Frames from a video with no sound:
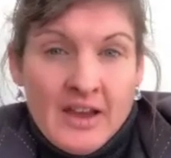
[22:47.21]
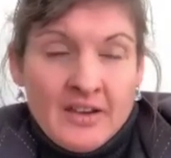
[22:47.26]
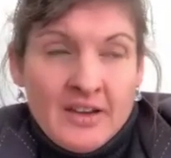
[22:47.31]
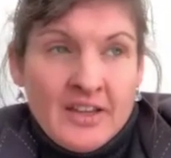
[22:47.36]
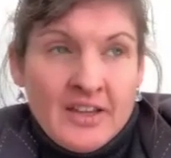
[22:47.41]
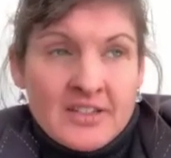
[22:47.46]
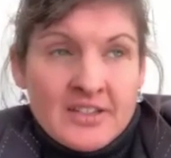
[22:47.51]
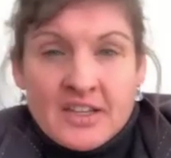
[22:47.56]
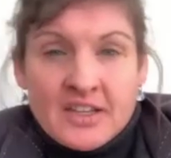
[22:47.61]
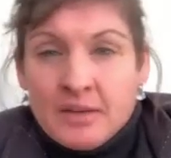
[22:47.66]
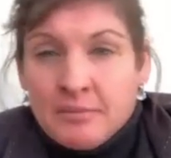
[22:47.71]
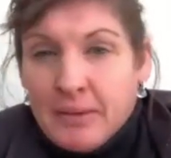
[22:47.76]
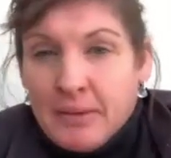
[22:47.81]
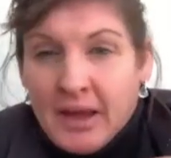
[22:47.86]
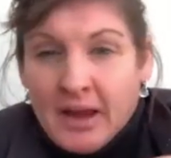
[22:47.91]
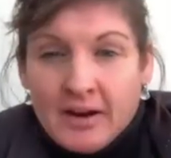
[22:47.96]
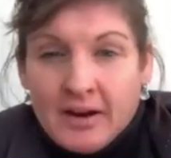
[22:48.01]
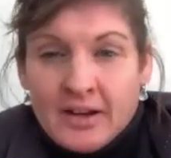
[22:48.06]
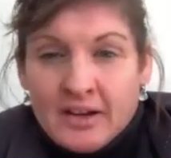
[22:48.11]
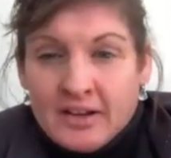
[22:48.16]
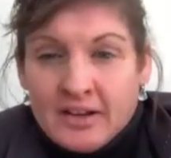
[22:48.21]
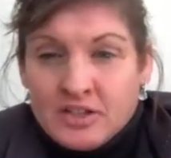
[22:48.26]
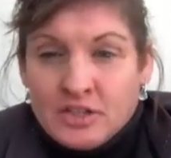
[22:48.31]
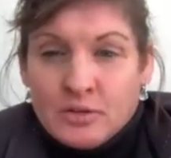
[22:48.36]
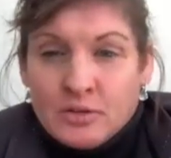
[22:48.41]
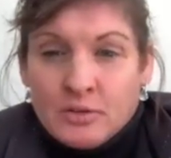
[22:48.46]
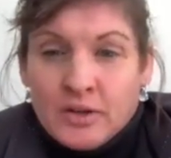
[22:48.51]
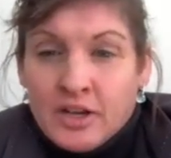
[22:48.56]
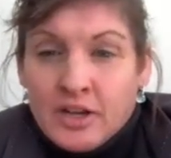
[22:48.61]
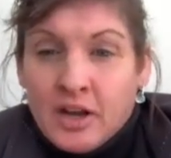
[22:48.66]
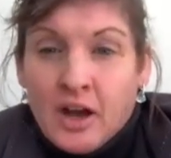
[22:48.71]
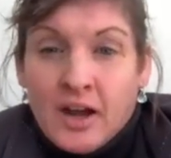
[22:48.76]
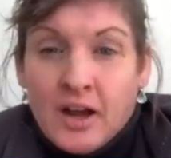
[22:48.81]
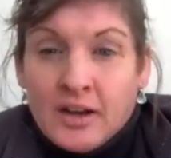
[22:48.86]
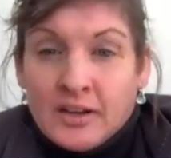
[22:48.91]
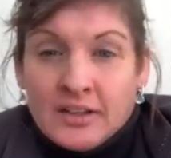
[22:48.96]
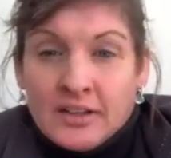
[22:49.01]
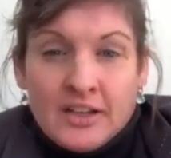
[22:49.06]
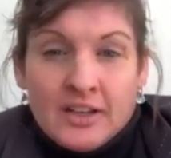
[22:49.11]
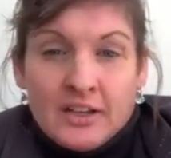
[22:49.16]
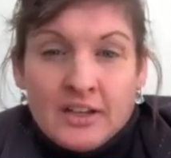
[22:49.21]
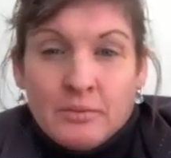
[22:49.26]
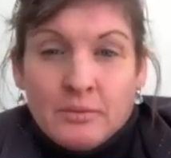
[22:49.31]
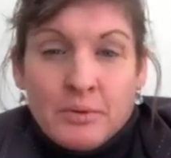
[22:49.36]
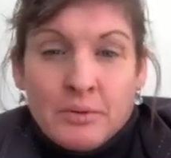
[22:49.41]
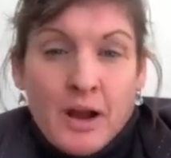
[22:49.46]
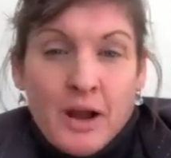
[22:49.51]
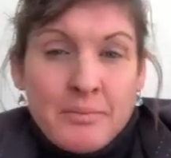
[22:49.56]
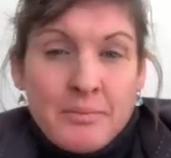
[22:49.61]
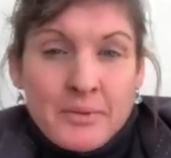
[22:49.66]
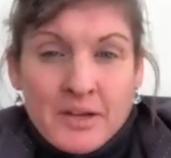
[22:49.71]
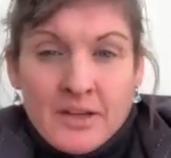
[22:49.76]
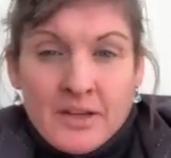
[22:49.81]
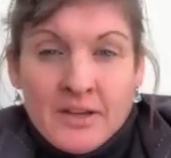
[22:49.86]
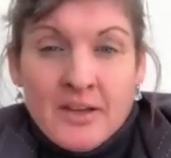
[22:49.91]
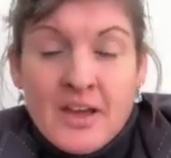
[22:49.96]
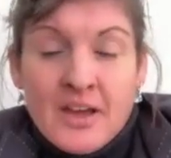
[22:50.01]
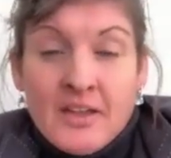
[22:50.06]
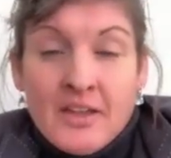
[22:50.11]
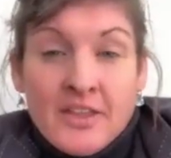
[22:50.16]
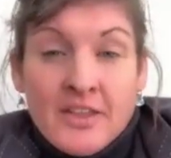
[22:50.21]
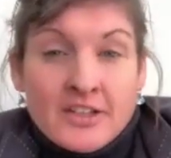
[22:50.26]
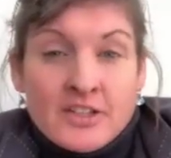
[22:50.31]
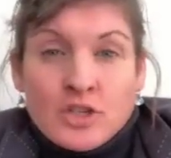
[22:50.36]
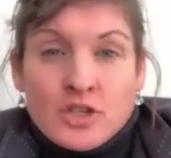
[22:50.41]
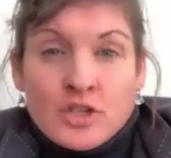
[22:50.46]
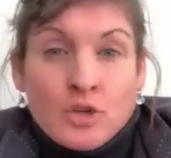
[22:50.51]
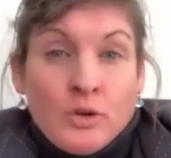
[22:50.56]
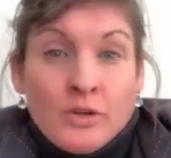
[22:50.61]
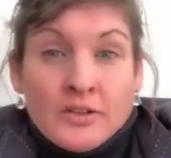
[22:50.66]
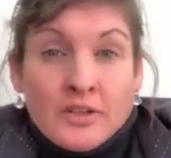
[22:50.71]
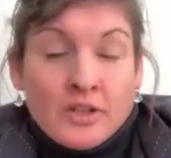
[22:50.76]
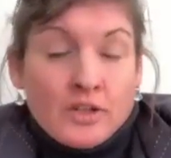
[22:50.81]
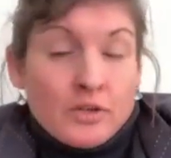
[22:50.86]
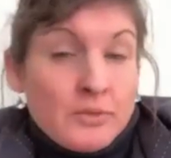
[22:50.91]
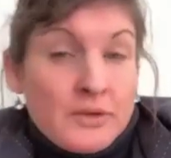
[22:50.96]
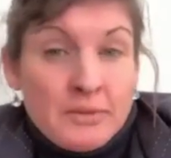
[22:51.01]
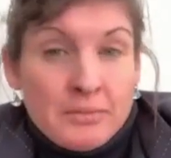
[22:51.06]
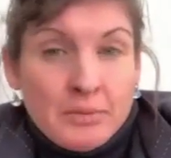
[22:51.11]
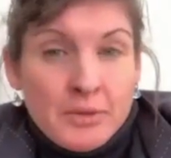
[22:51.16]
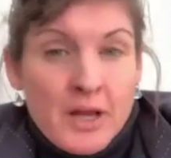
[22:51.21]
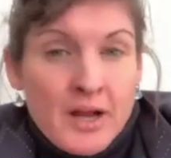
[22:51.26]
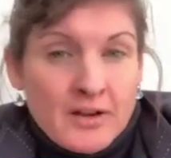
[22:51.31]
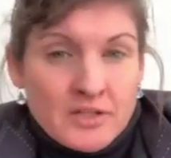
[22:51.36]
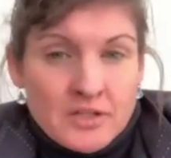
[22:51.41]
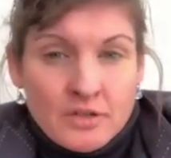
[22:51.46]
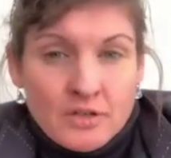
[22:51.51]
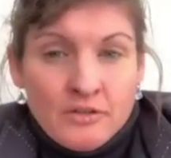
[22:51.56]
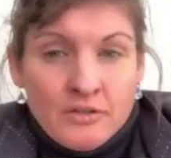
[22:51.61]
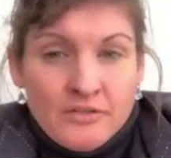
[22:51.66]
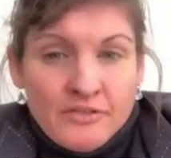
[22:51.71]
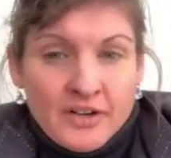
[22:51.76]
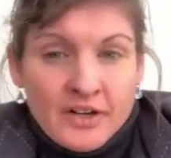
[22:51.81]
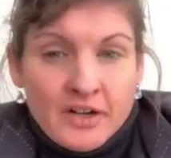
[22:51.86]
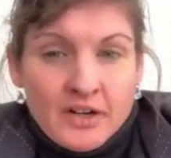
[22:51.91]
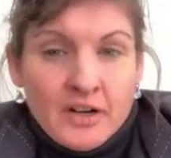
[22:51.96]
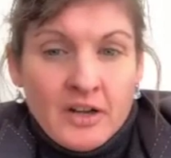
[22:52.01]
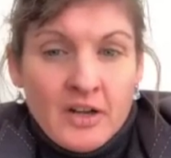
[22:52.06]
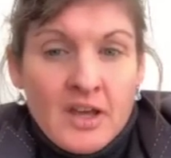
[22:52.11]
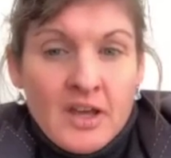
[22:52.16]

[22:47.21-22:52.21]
And he's comparing it to a non-legal property that's sold 3 blocks over.